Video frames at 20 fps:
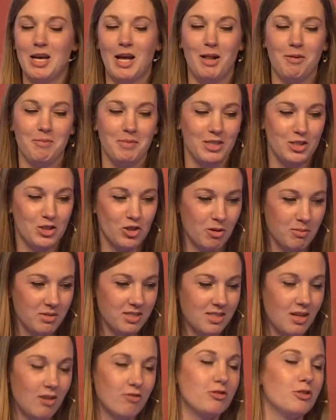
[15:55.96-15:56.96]
me
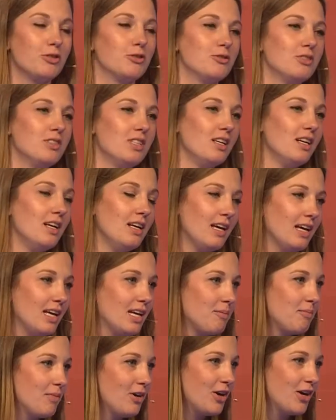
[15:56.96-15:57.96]
Germans are rude in
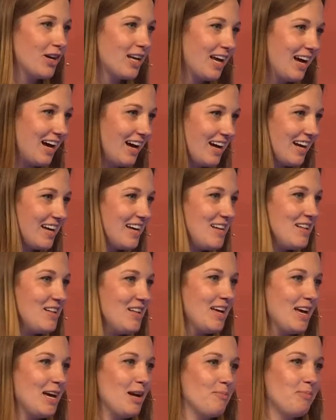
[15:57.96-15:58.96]
America,
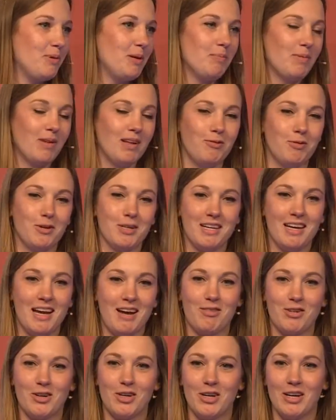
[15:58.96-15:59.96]
and people would
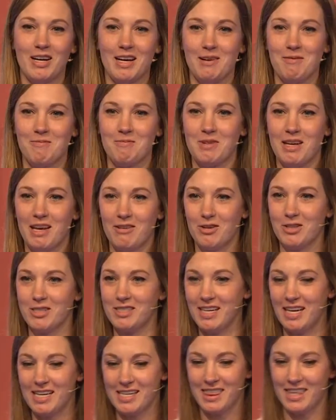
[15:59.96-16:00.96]
never
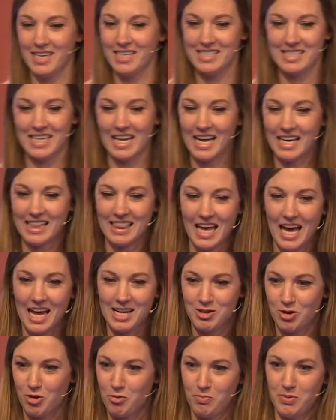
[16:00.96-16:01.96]
say things like
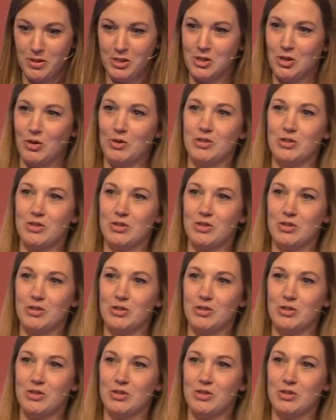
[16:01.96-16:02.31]
that. Don't be so